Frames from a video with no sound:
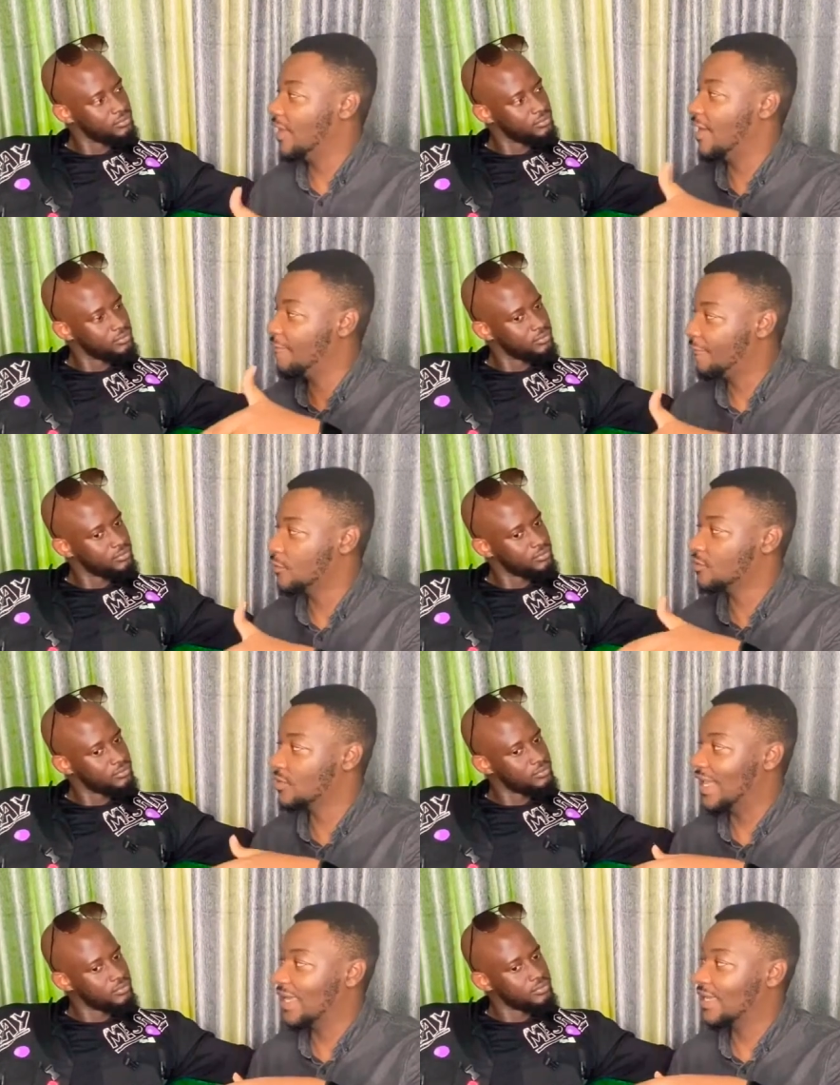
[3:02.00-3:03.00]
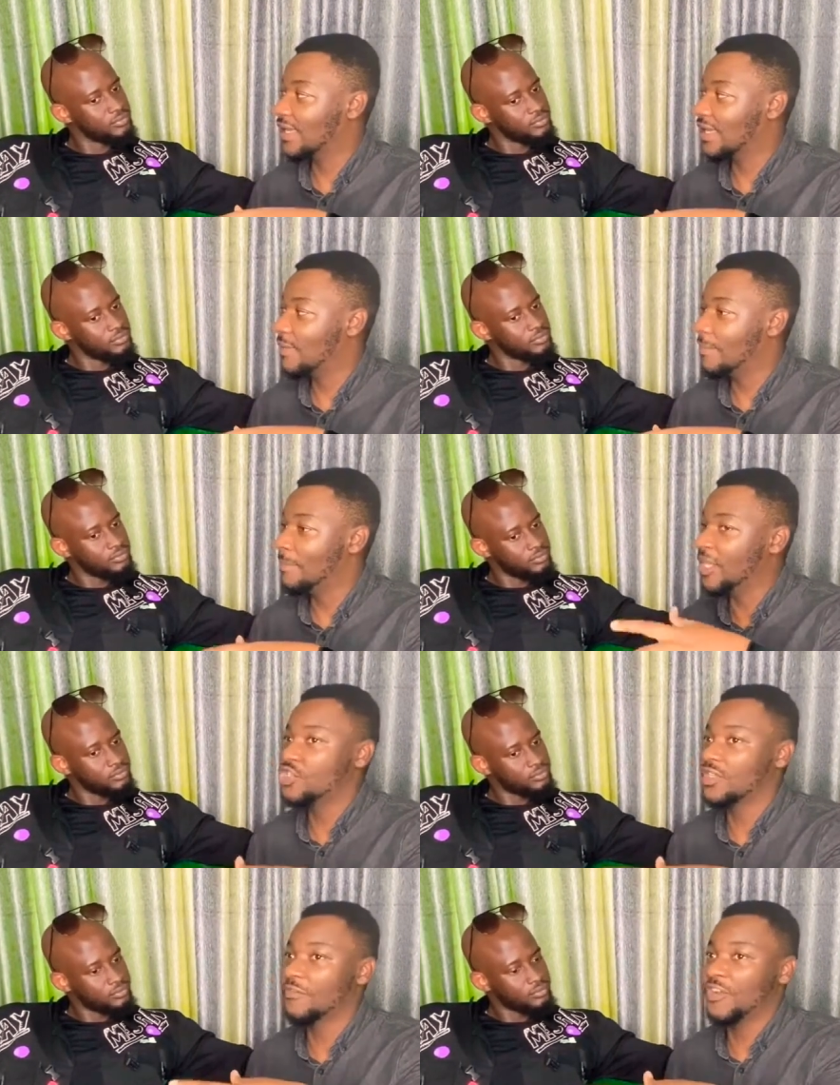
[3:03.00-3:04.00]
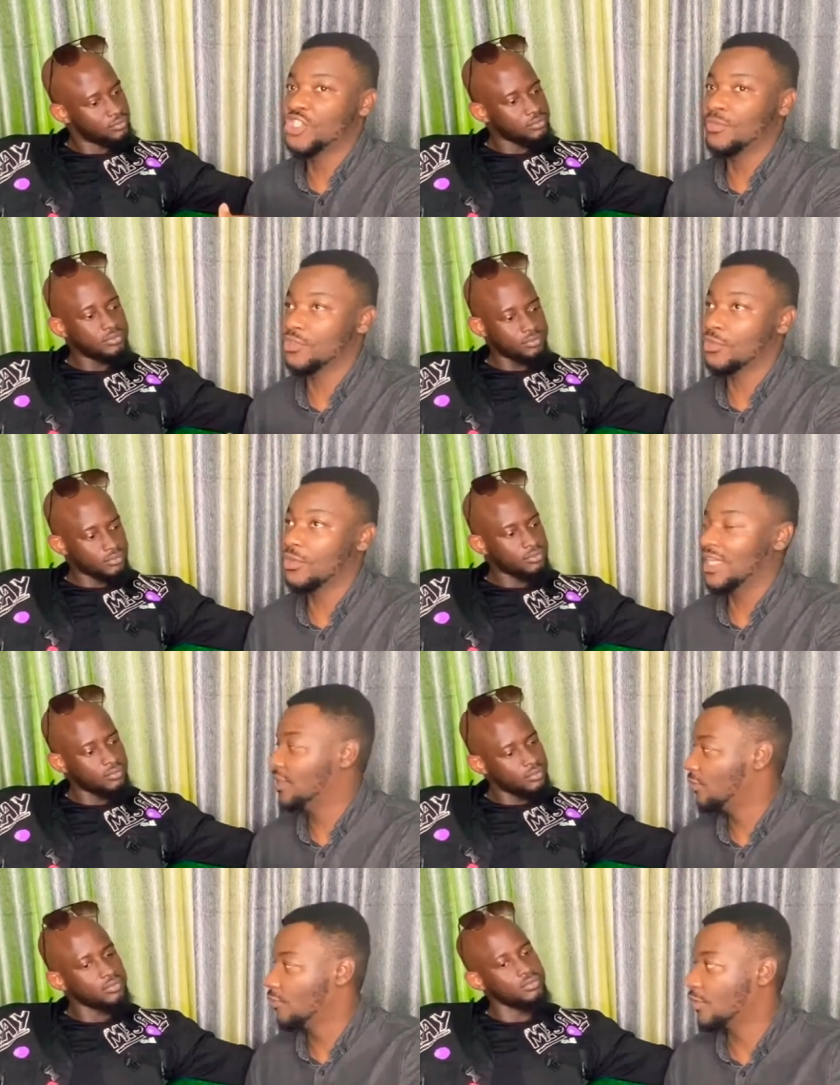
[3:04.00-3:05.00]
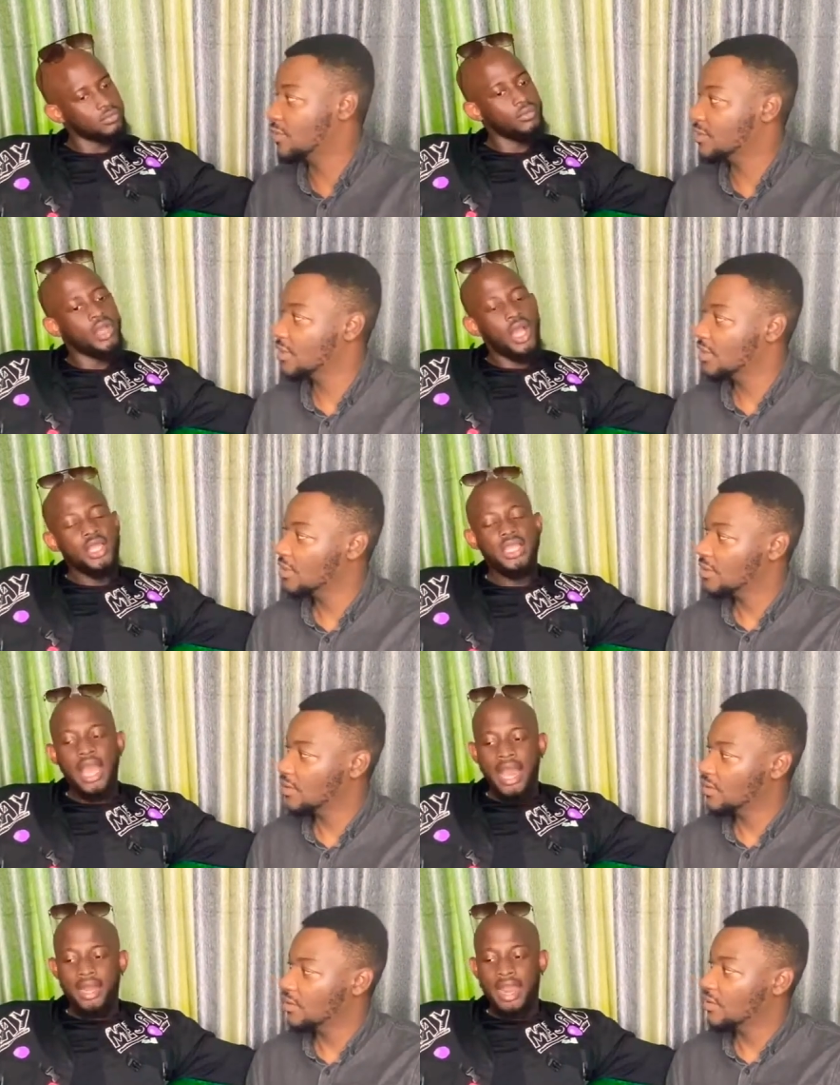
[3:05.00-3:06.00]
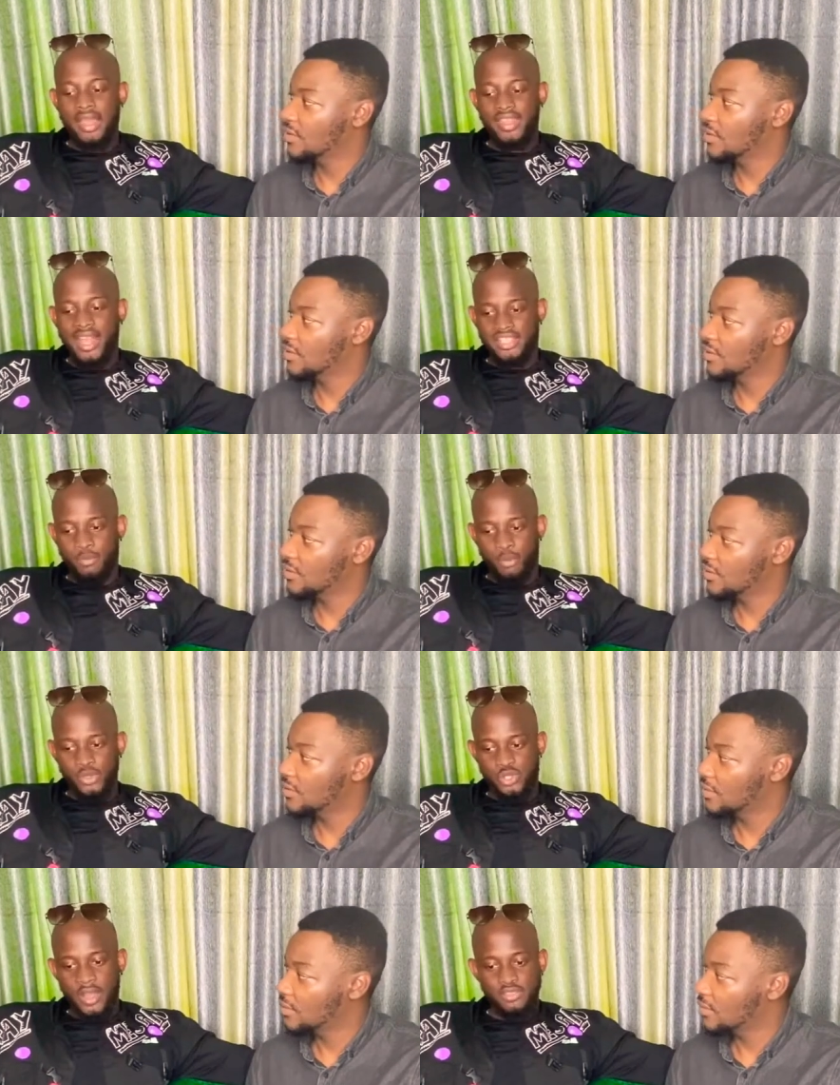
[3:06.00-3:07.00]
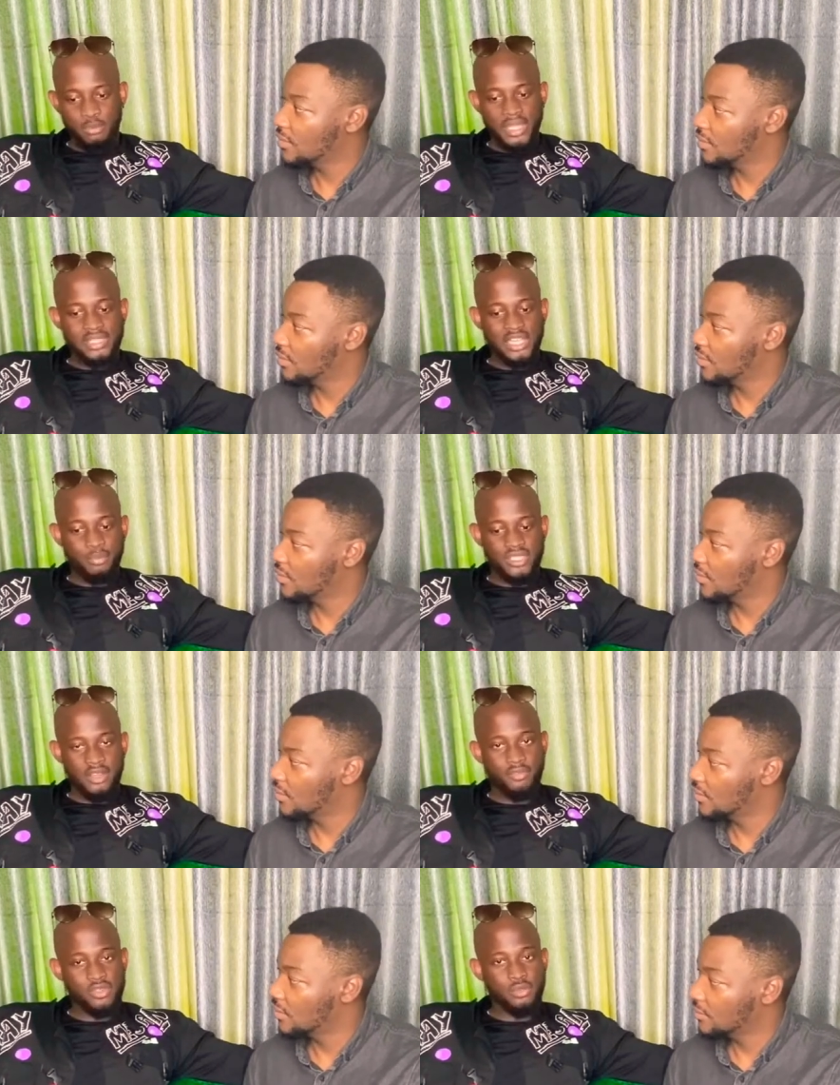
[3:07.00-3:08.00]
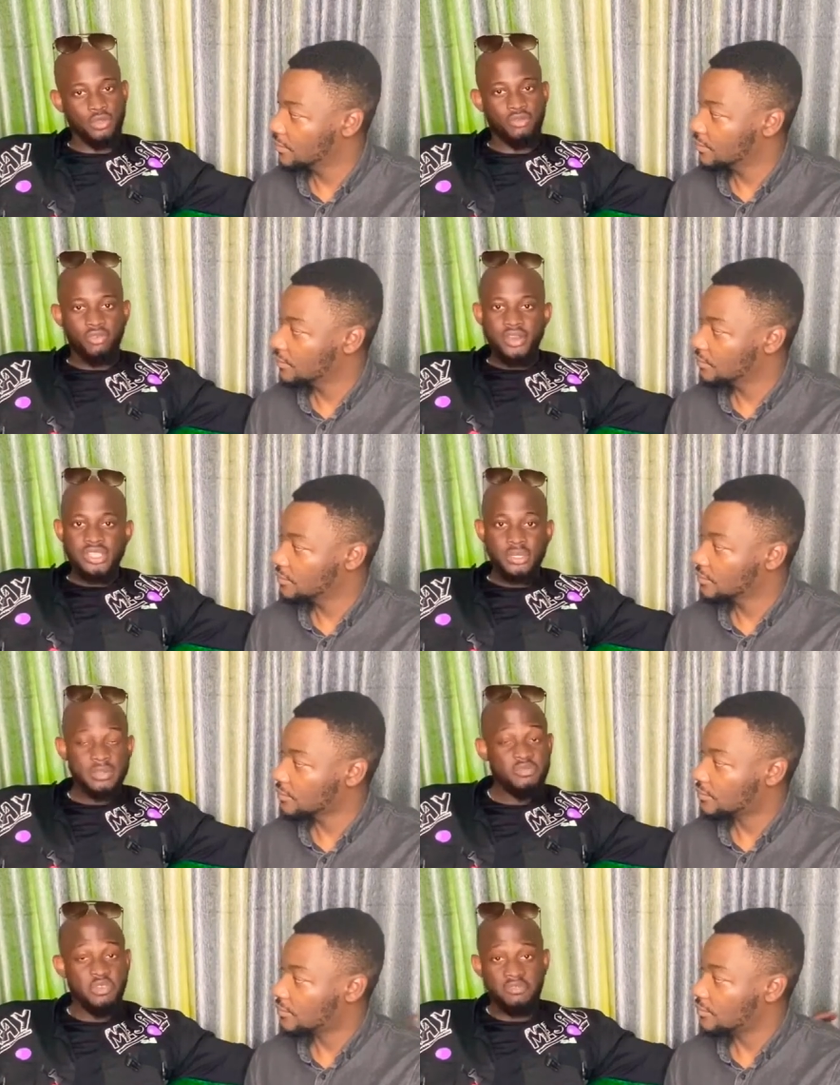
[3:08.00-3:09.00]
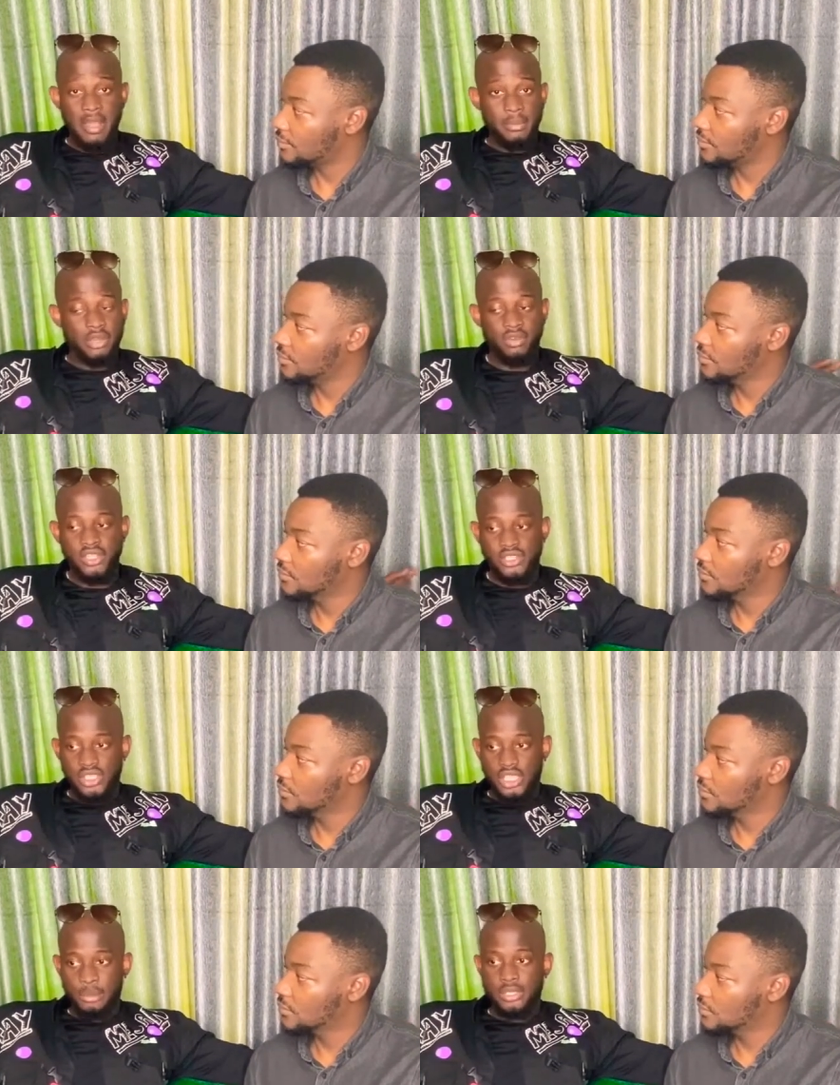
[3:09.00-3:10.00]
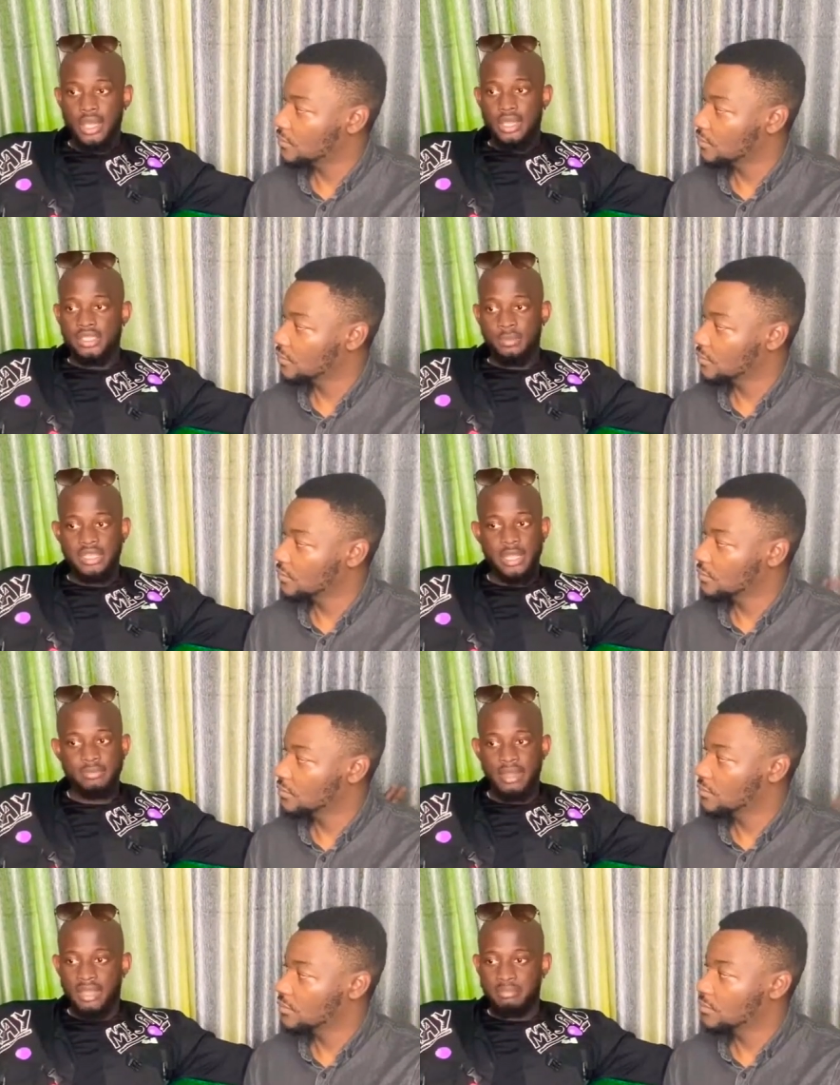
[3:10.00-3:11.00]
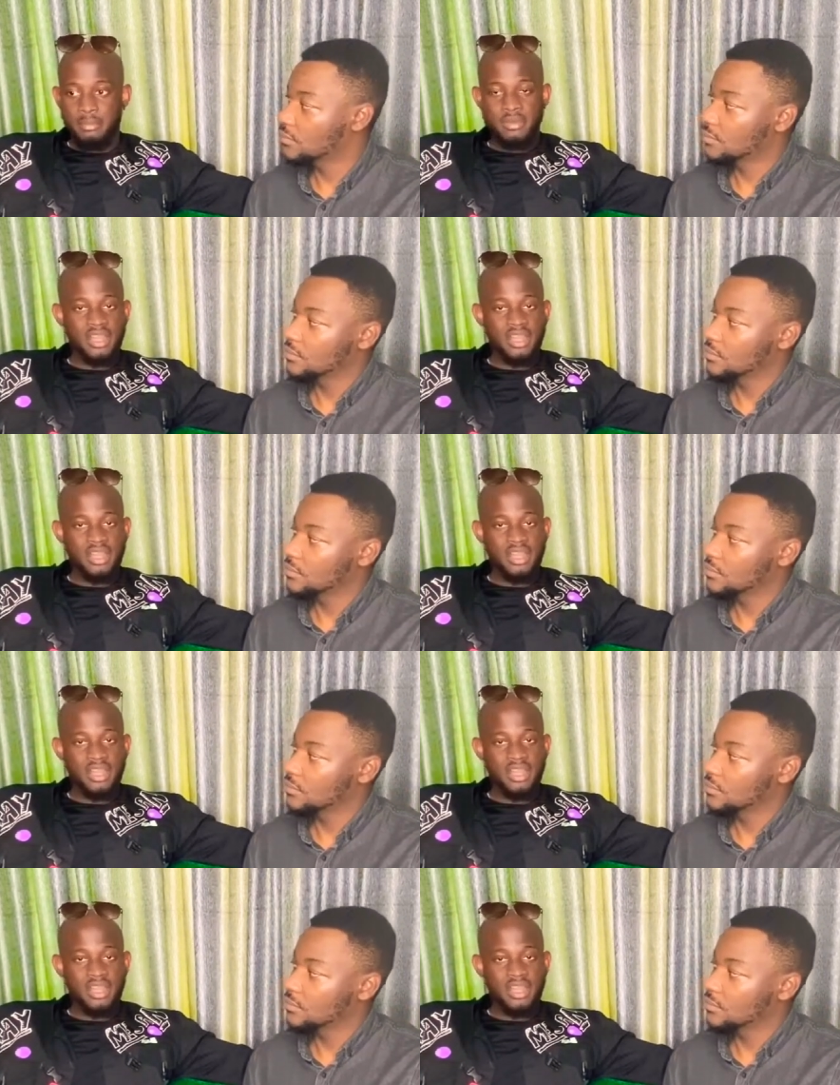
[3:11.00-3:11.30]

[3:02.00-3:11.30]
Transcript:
Speaker 1: effort to like make sure the friendship does not hit the rocks?
Speaker 2: Yeah, and I think at some point you have to make deliberate efforts with your friendships, even with your family relationships. Sometimes my, my mother can